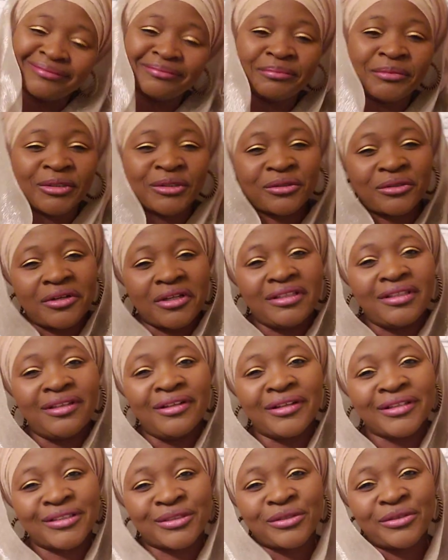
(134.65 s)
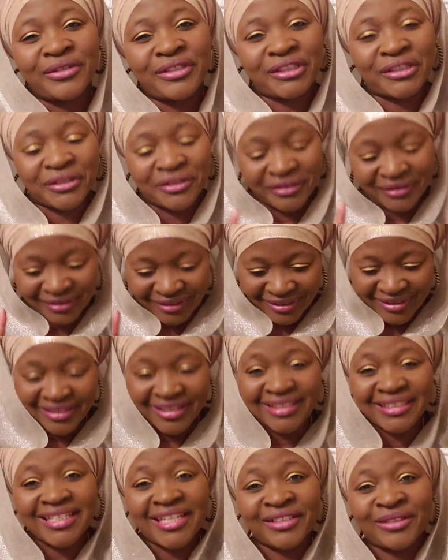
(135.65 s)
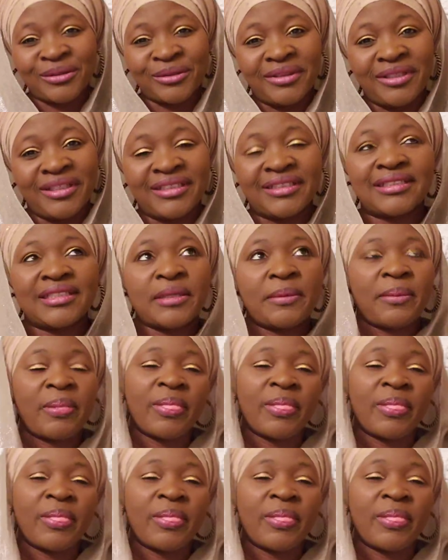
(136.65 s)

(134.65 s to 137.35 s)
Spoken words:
But to cut the long story short, let's get to this.